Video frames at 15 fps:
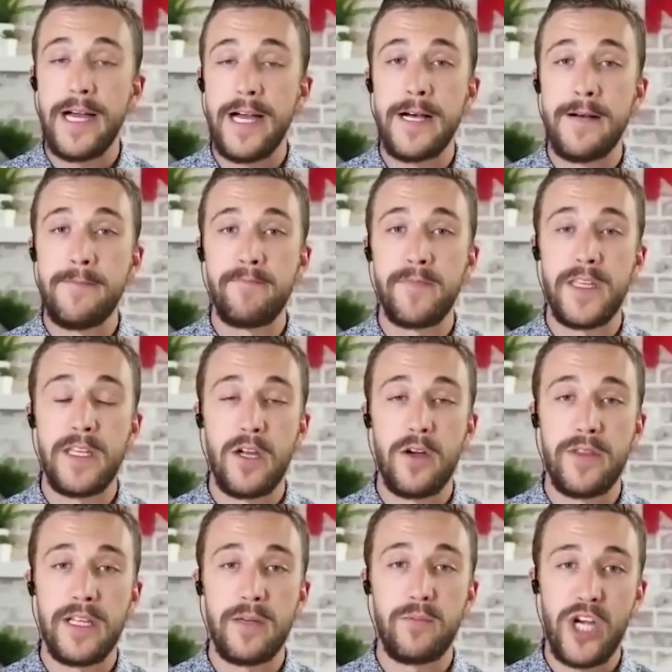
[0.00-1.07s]
Um, you know,
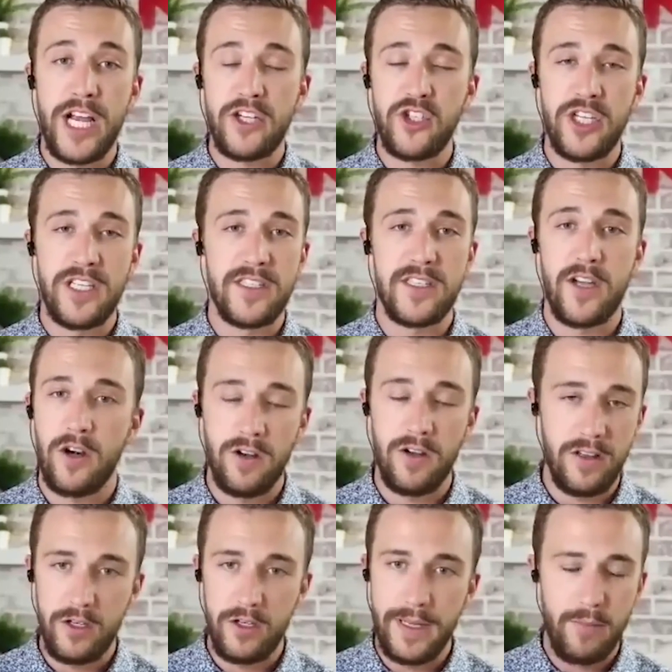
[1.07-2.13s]
the objections are a
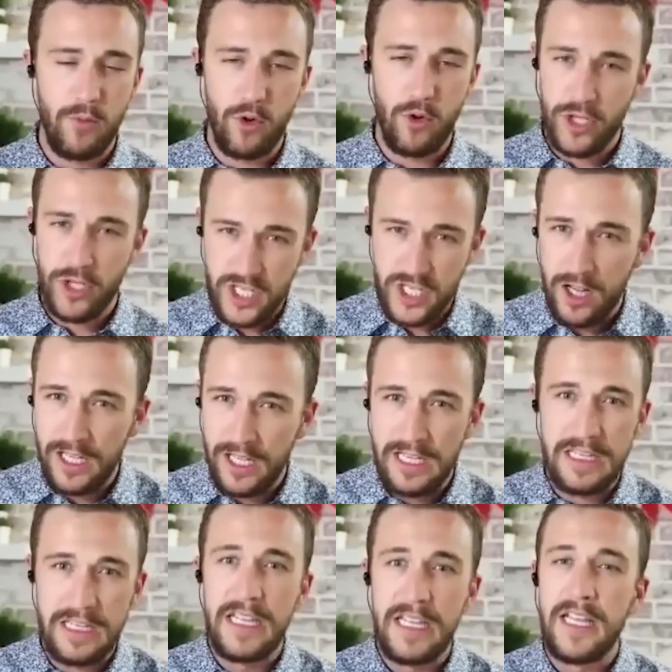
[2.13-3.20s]
little bit more
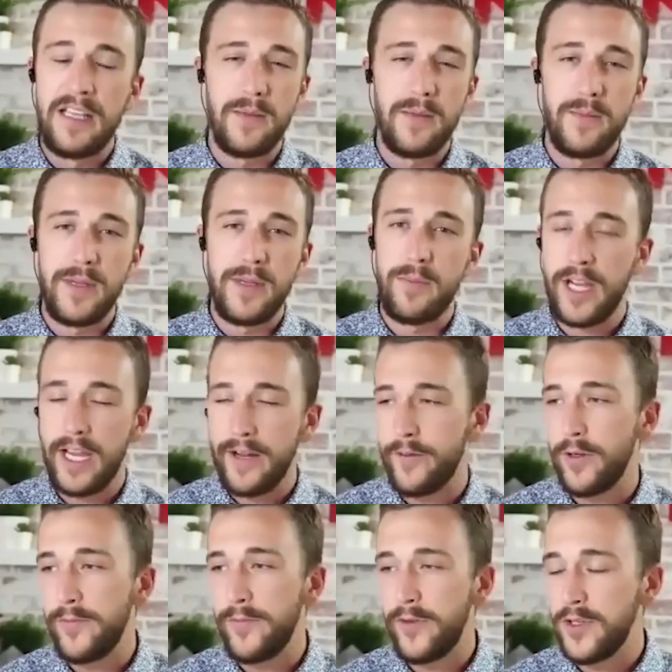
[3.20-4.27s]
solid that people get
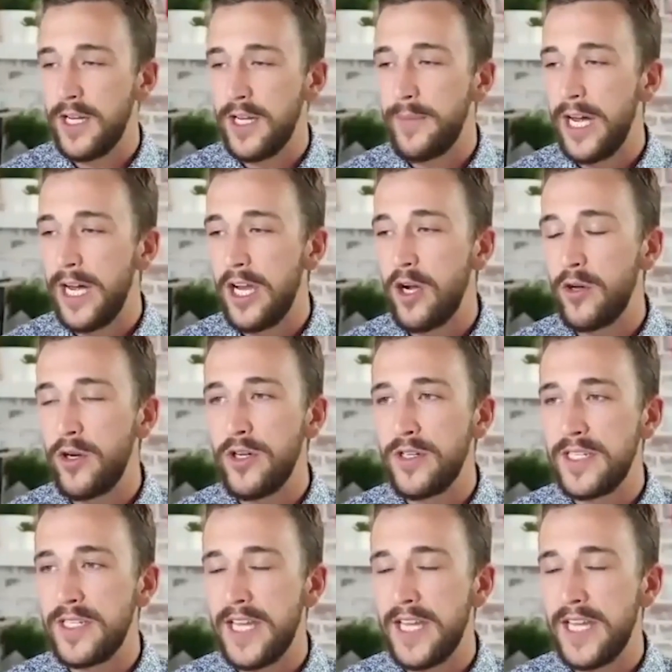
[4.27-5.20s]
from for sale by owners.